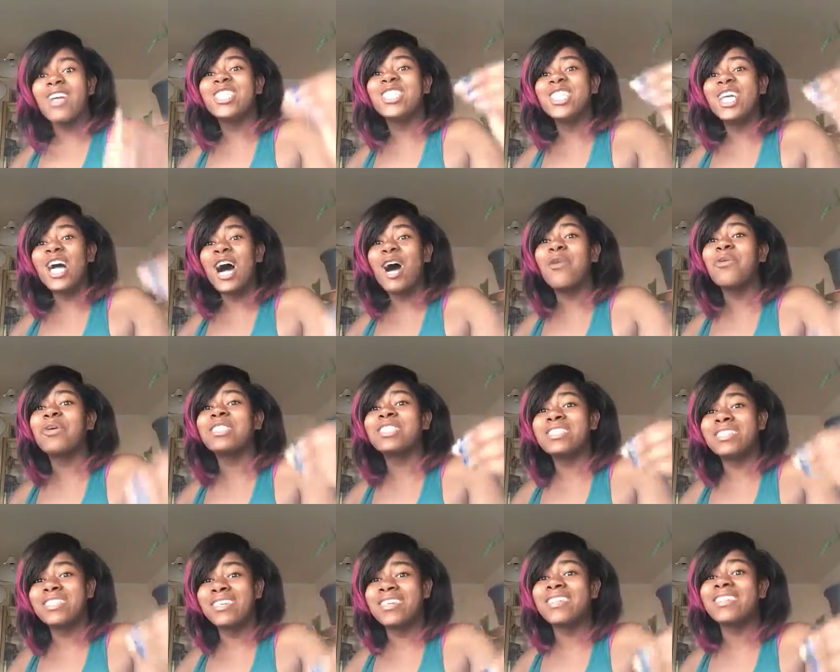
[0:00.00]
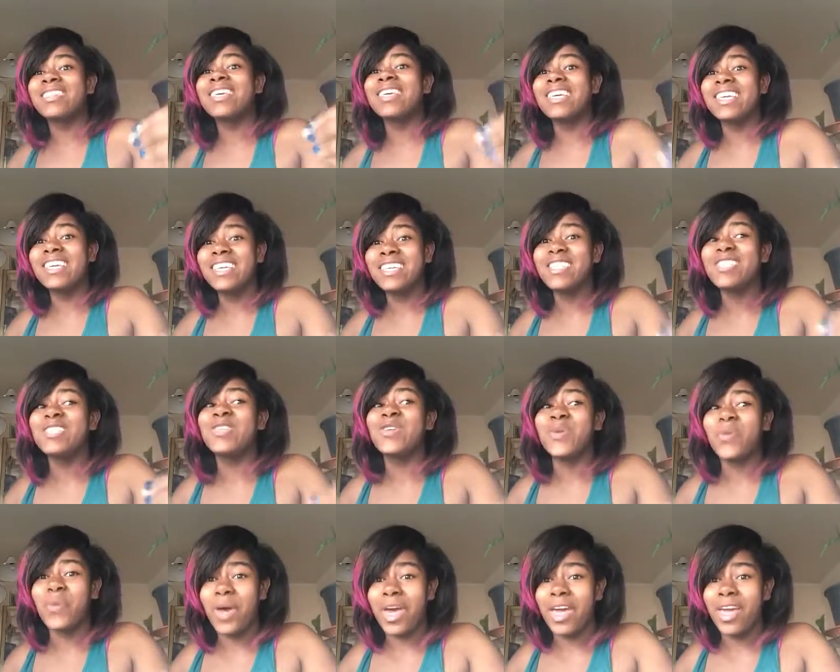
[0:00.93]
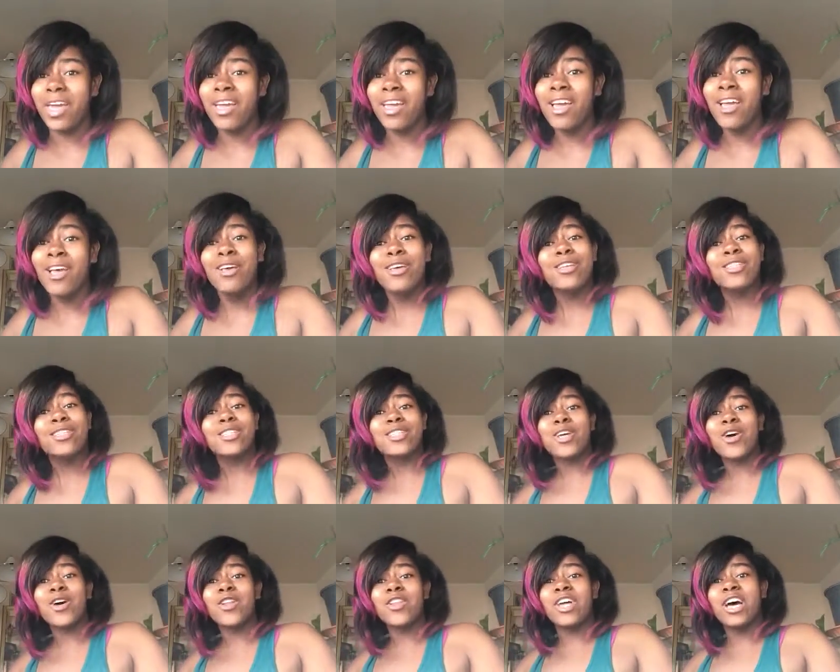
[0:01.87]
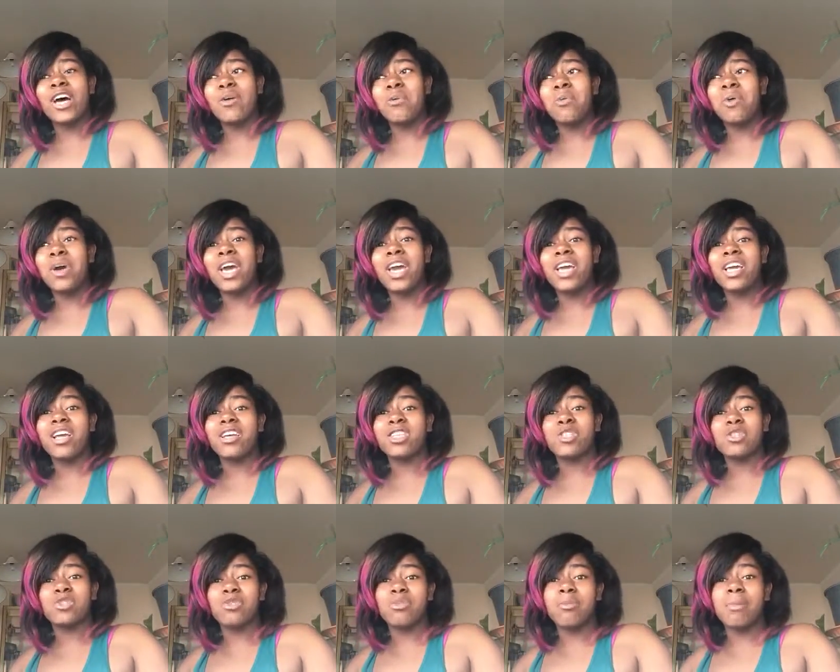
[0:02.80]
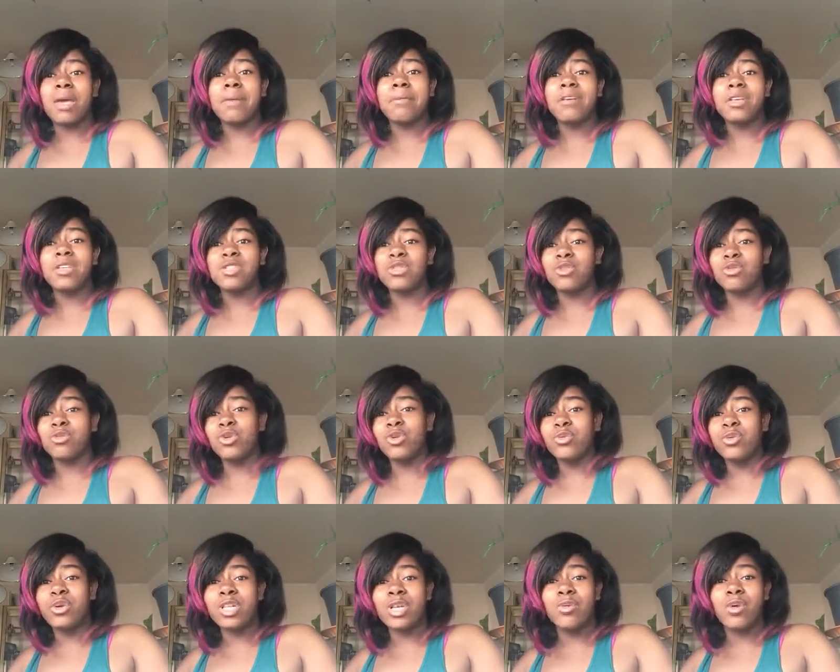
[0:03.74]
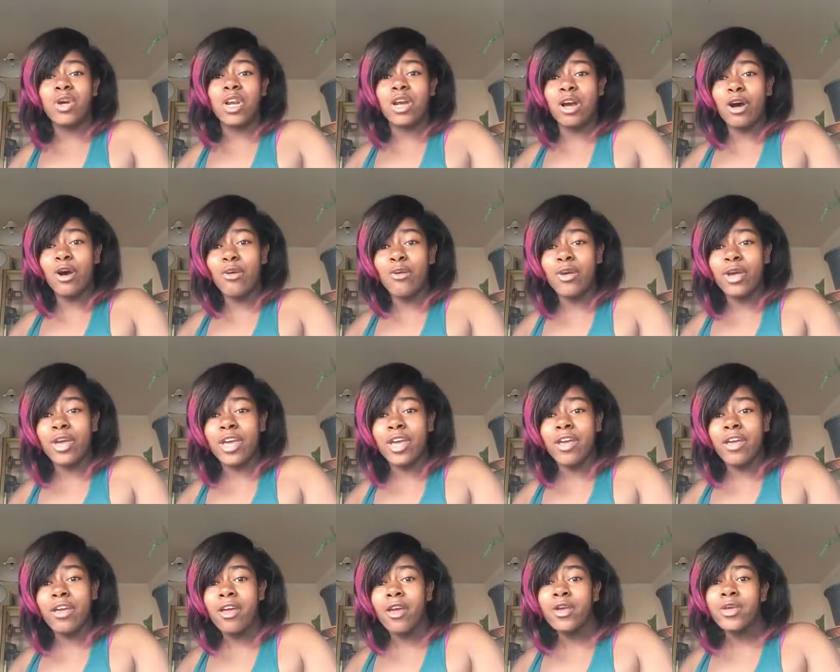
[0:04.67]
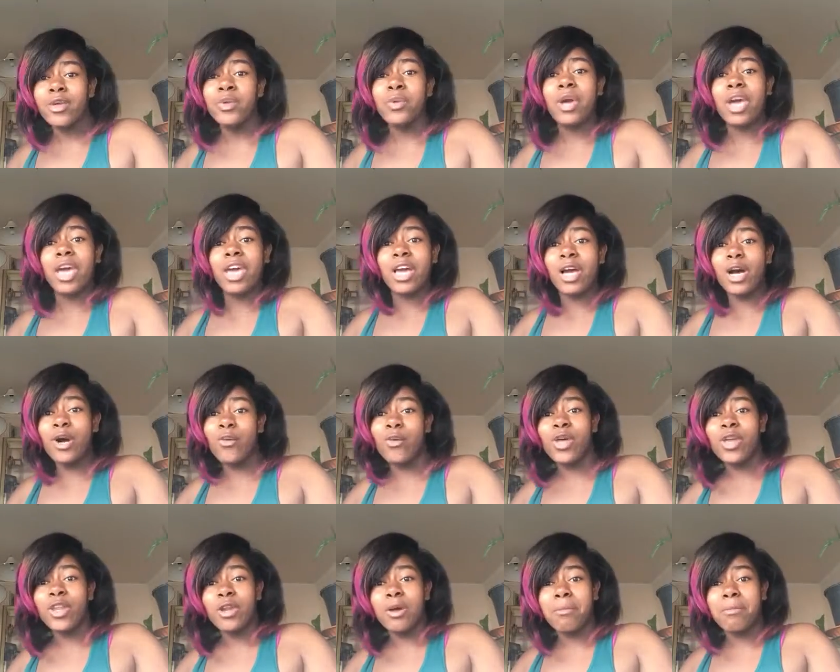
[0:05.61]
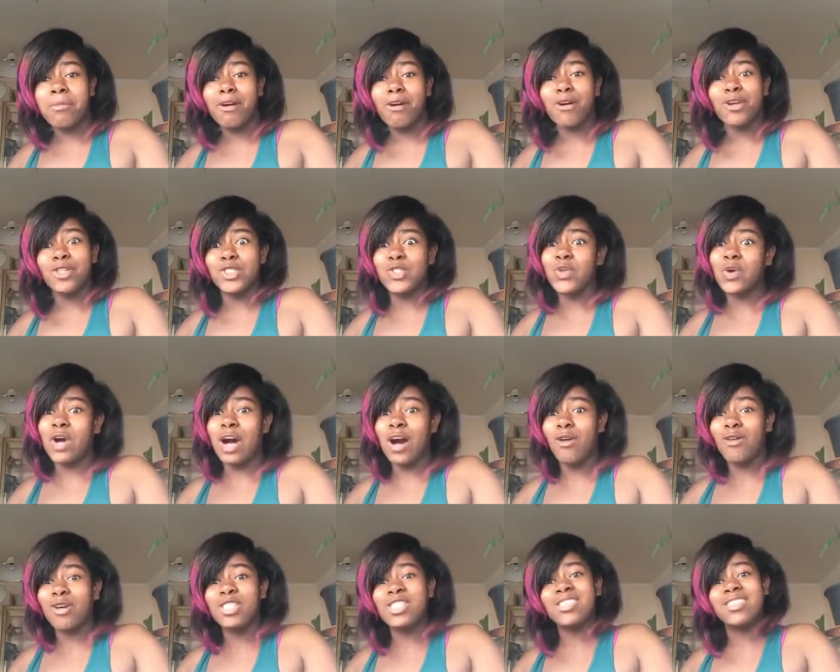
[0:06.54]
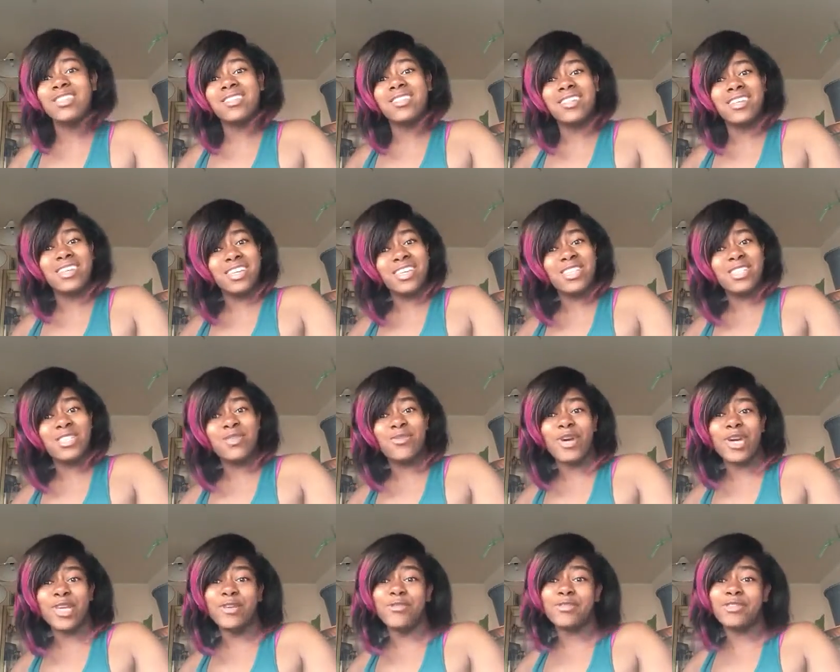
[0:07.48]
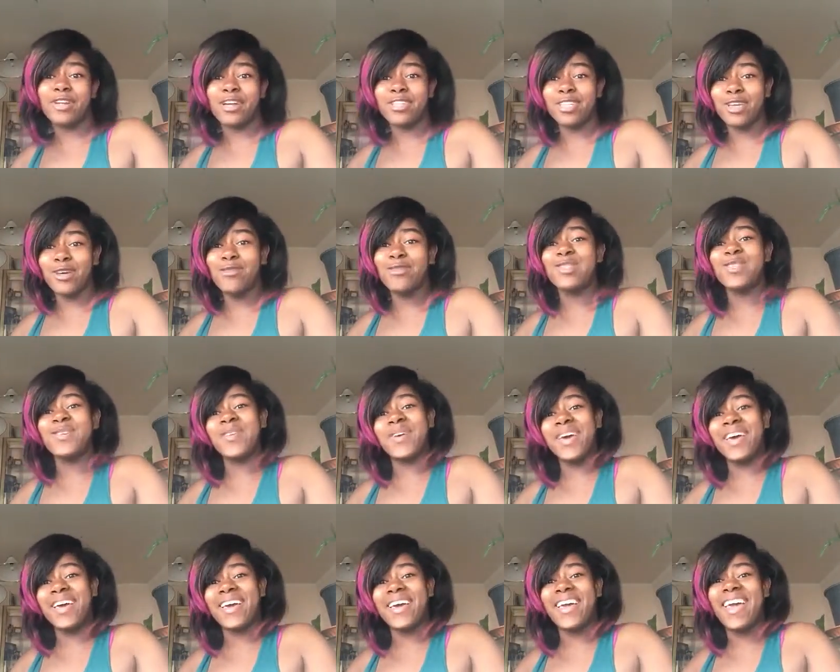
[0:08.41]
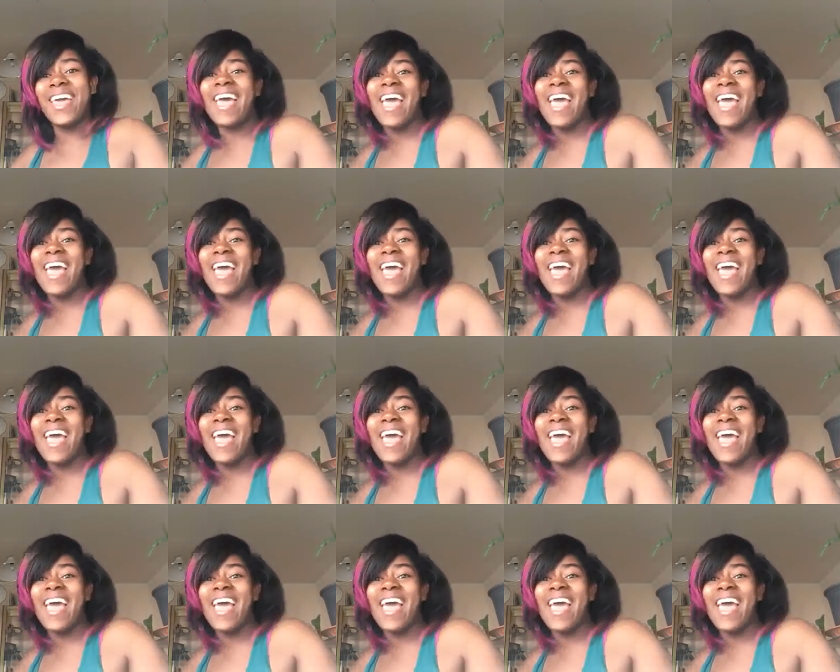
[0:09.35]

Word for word: She always took the easy way. So that way, a maybe a school you really want to go in, you can't go in no more because you always took the easy way. You thought that was okay.